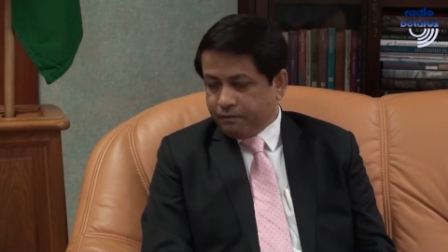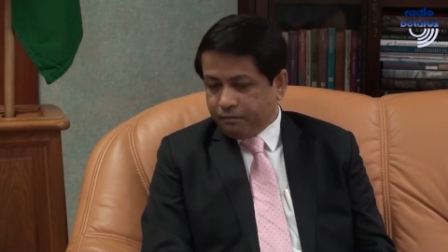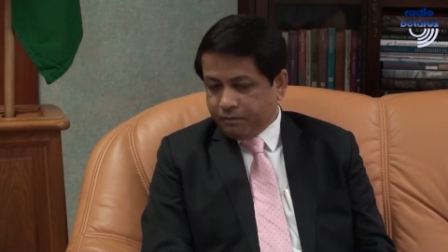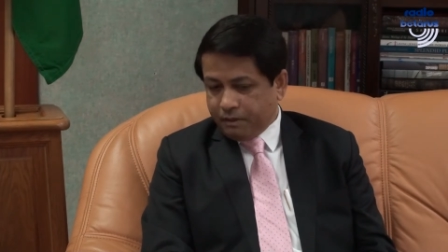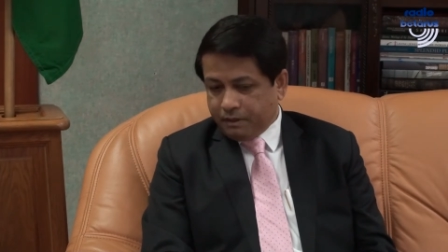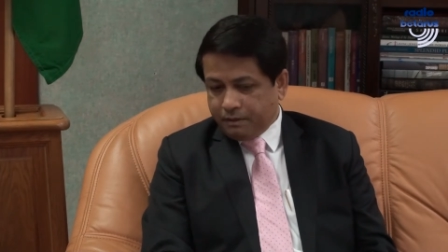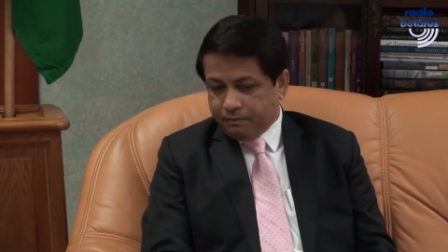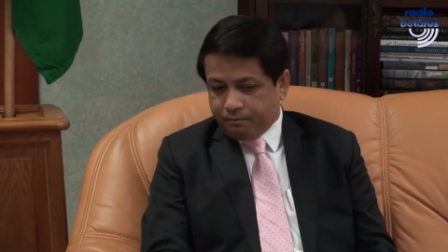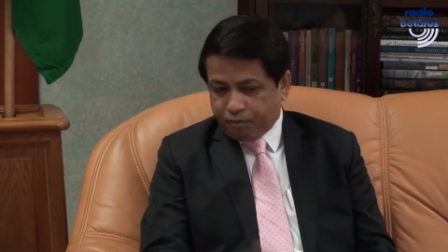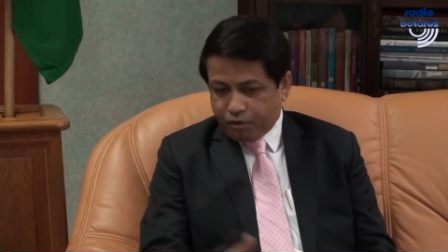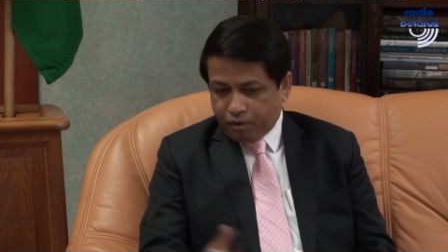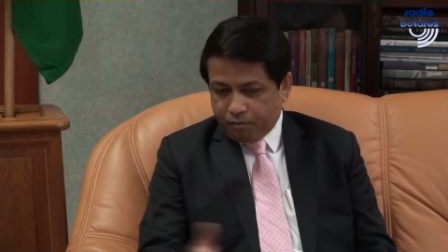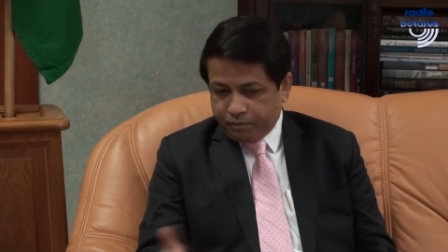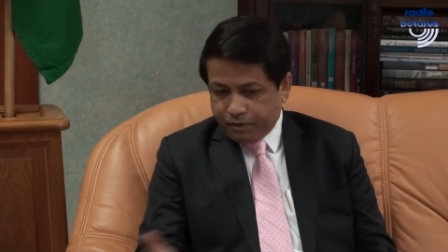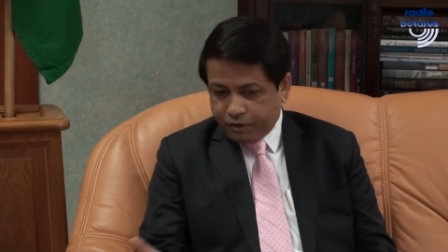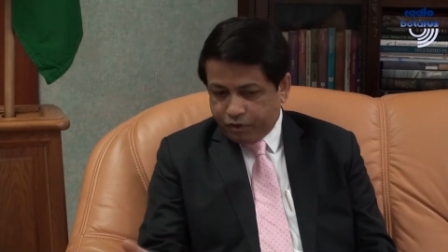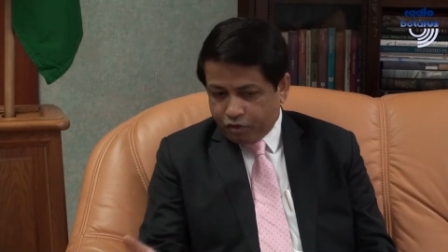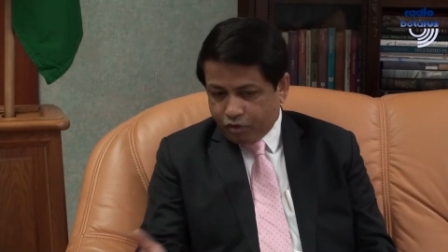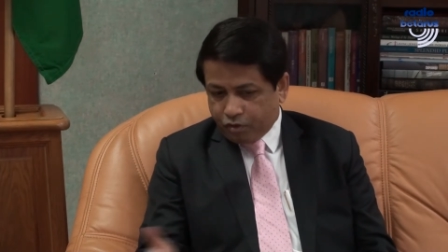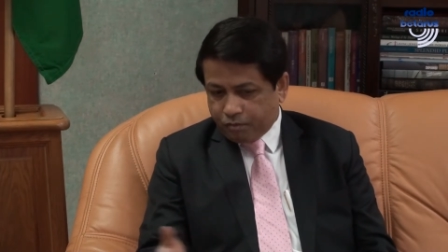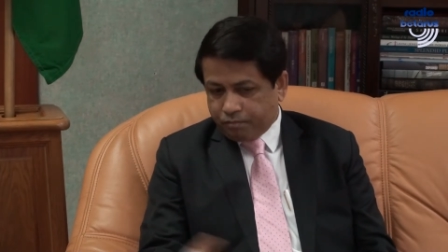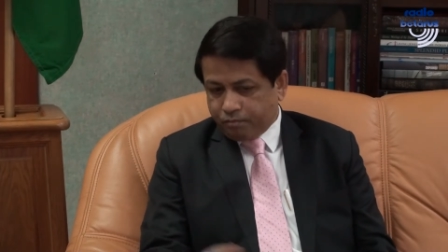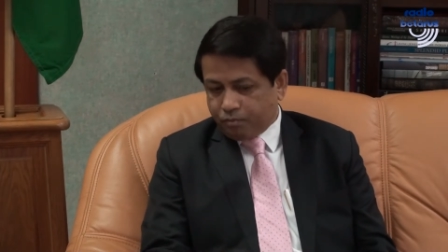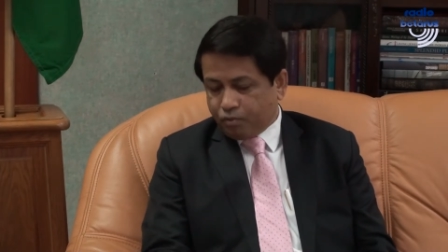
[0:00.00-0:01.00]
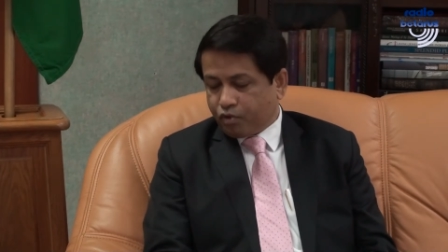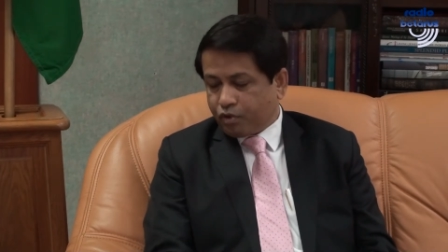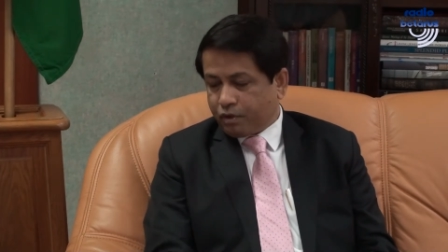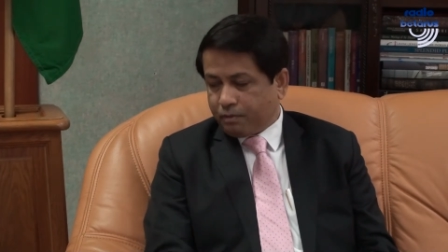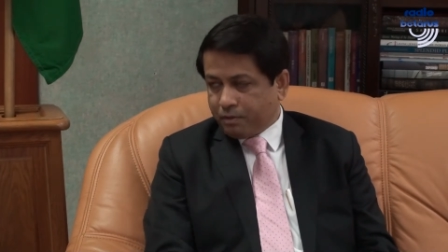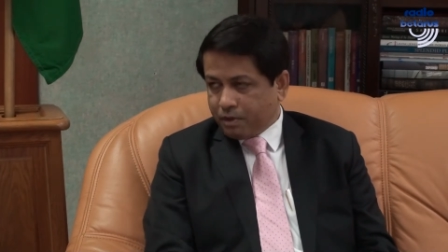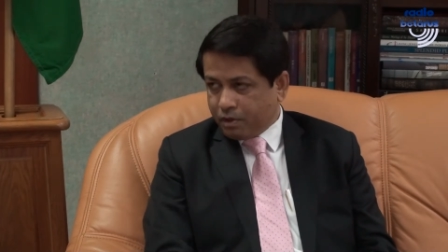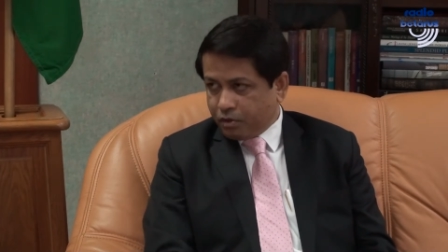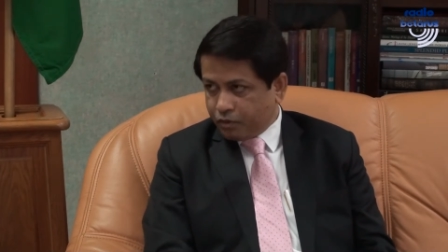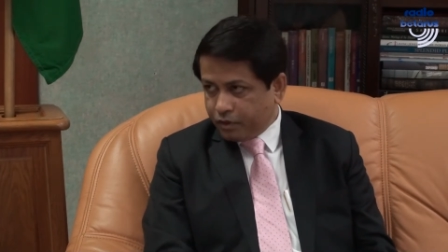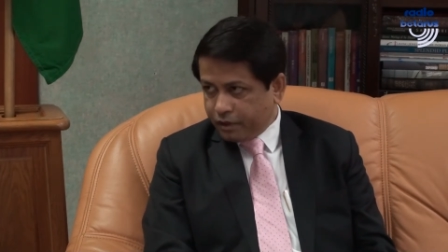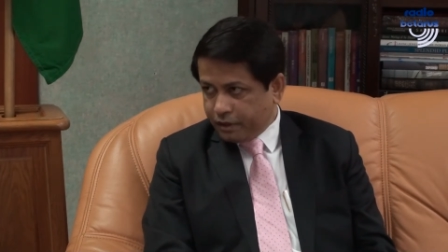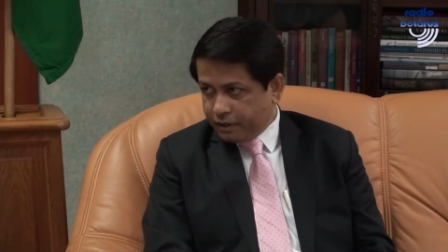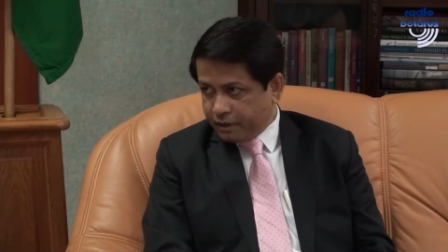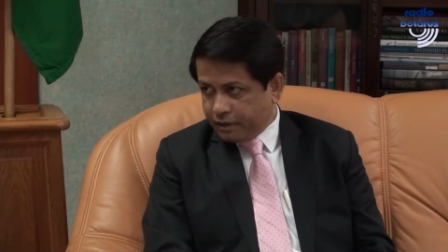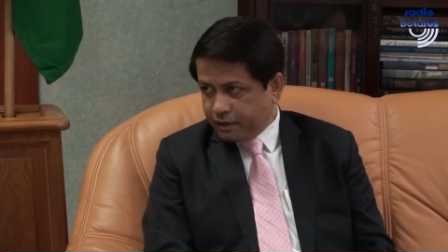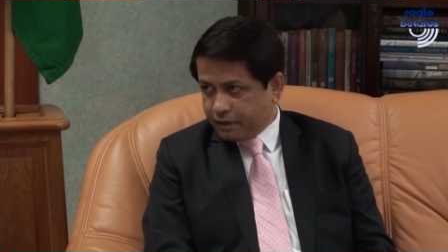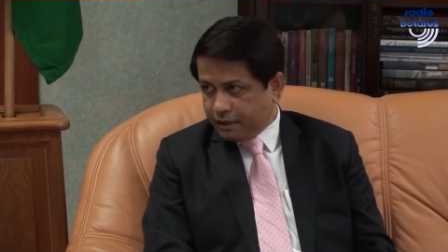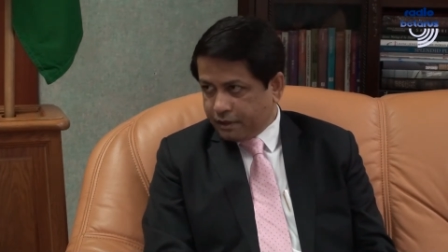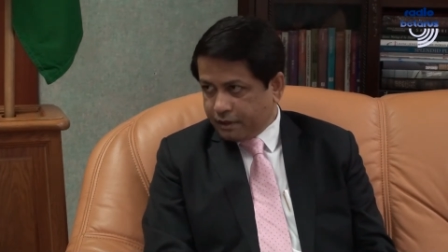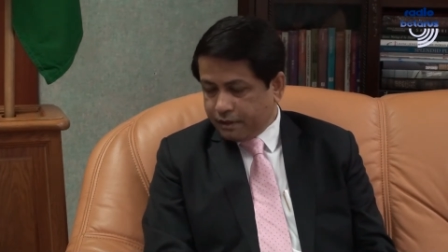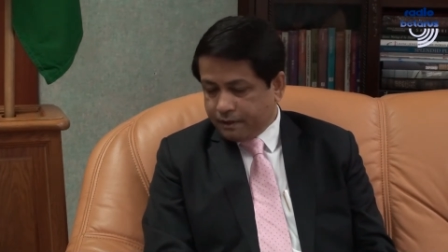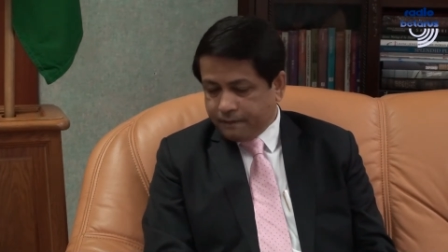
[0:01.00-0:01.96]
We'll probably talk more about it